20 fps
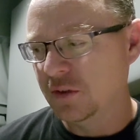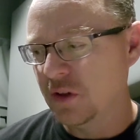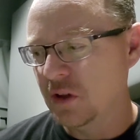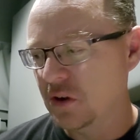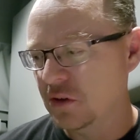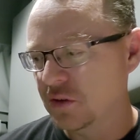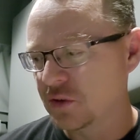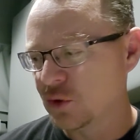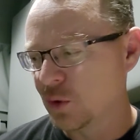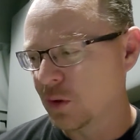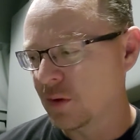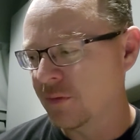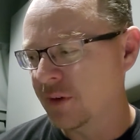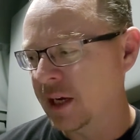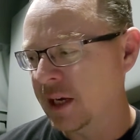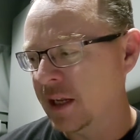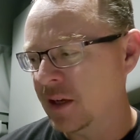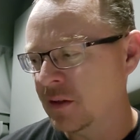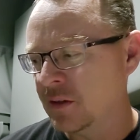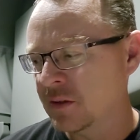little short
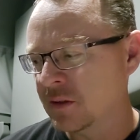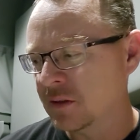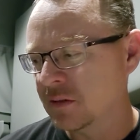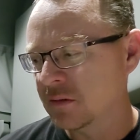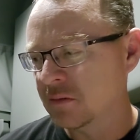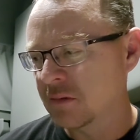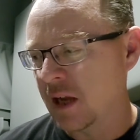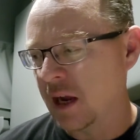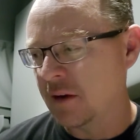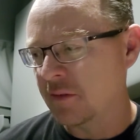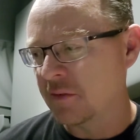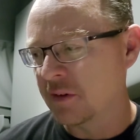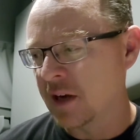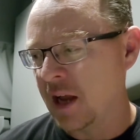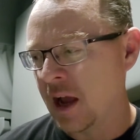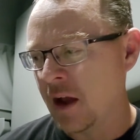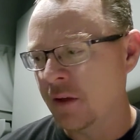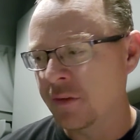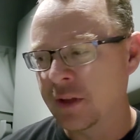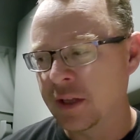videos every
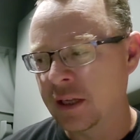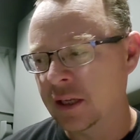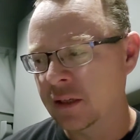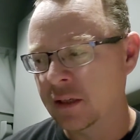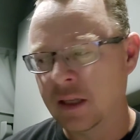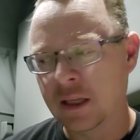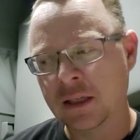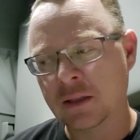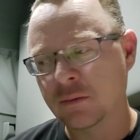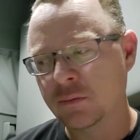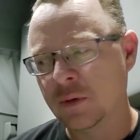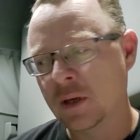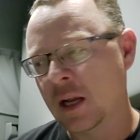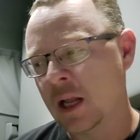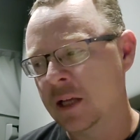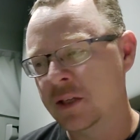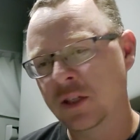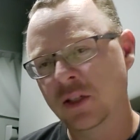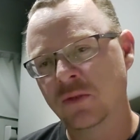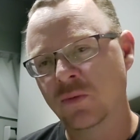now and then, like when
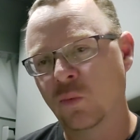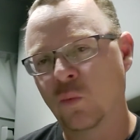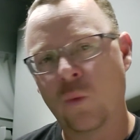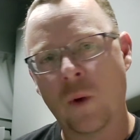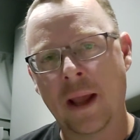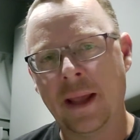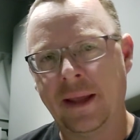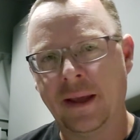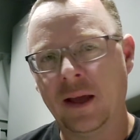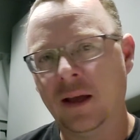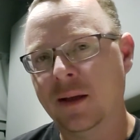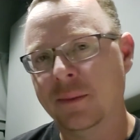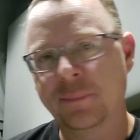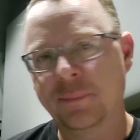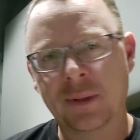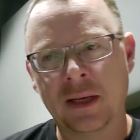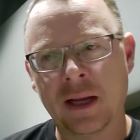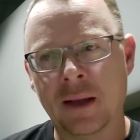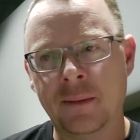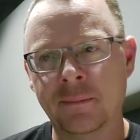I just wake up
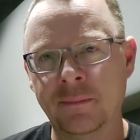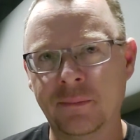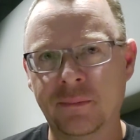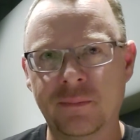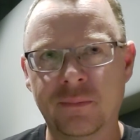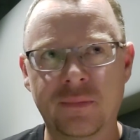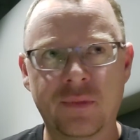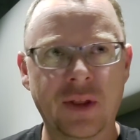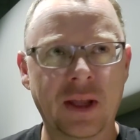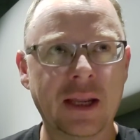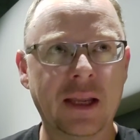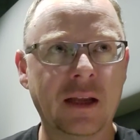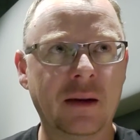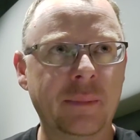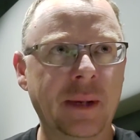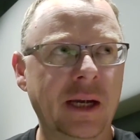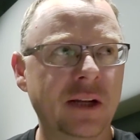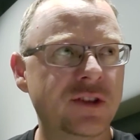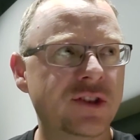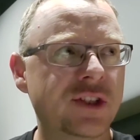and I'm thinking
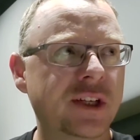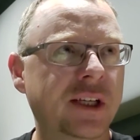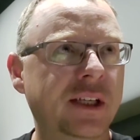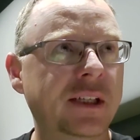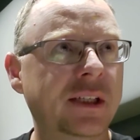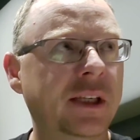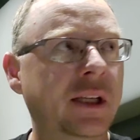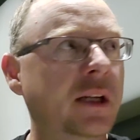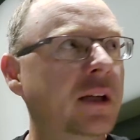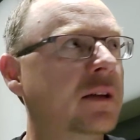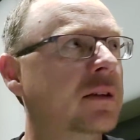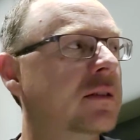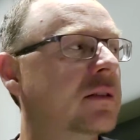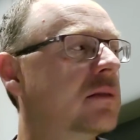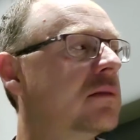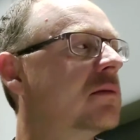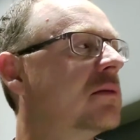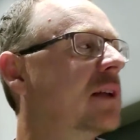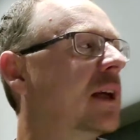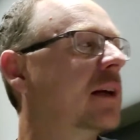about shit.
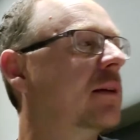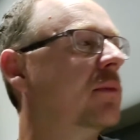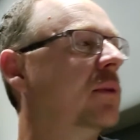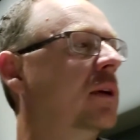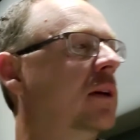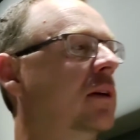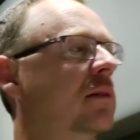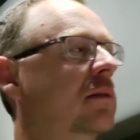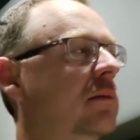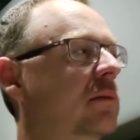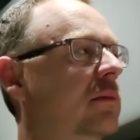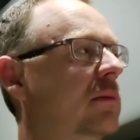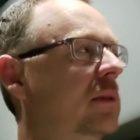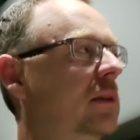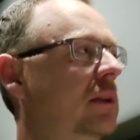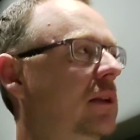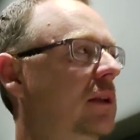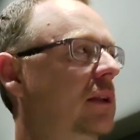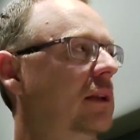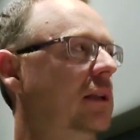It's like, well,
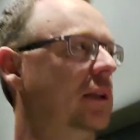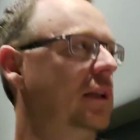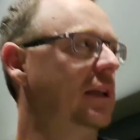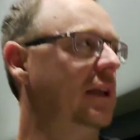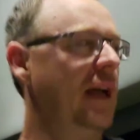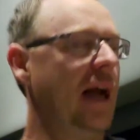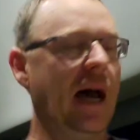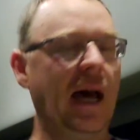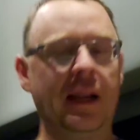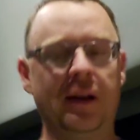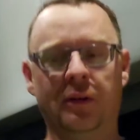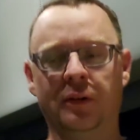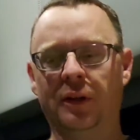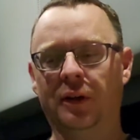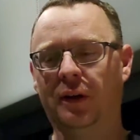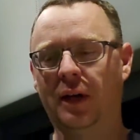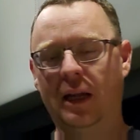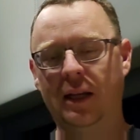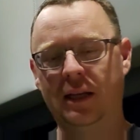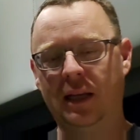I don't
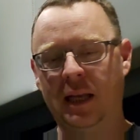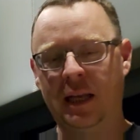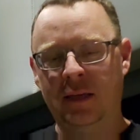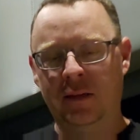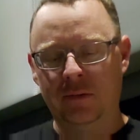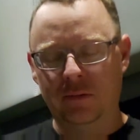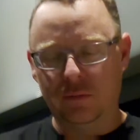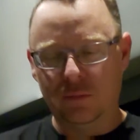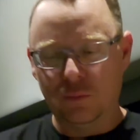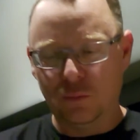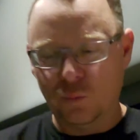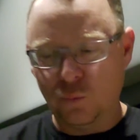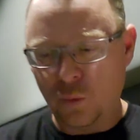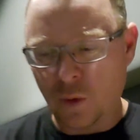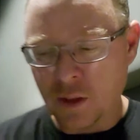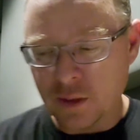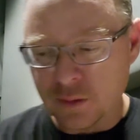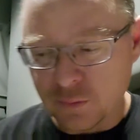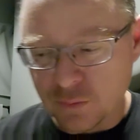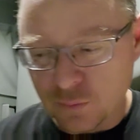know. And
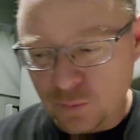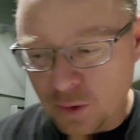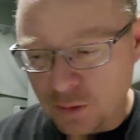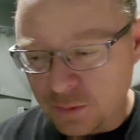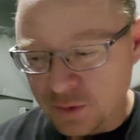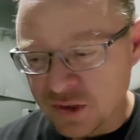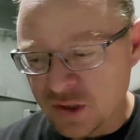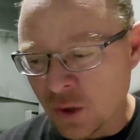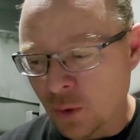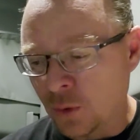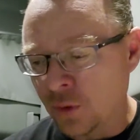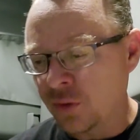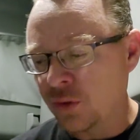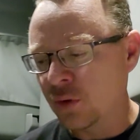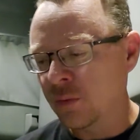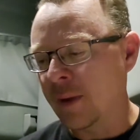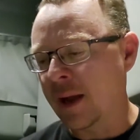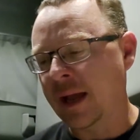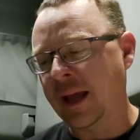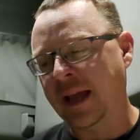what was going
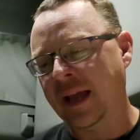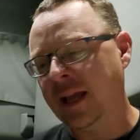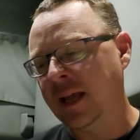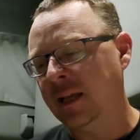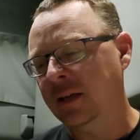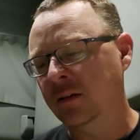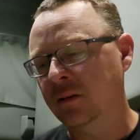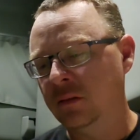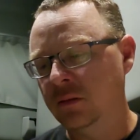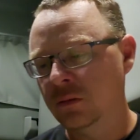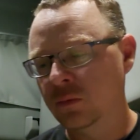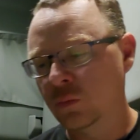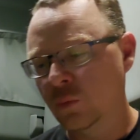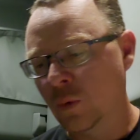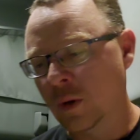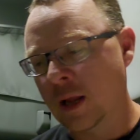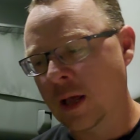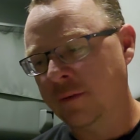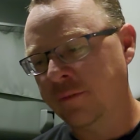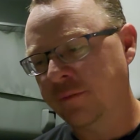through my head
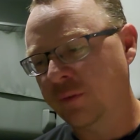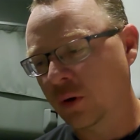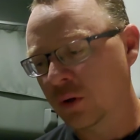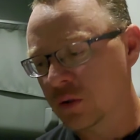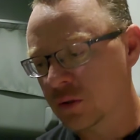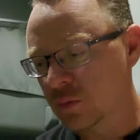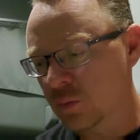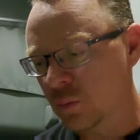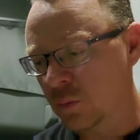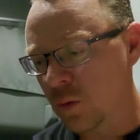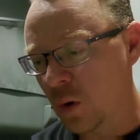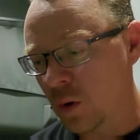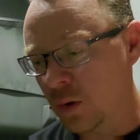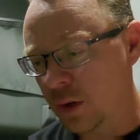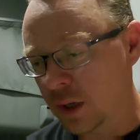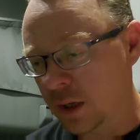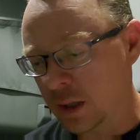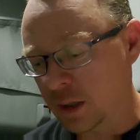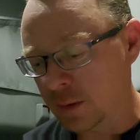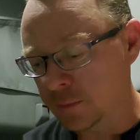when I first woke
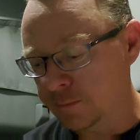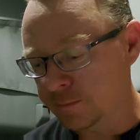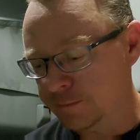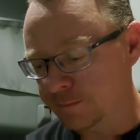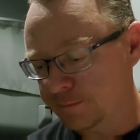up?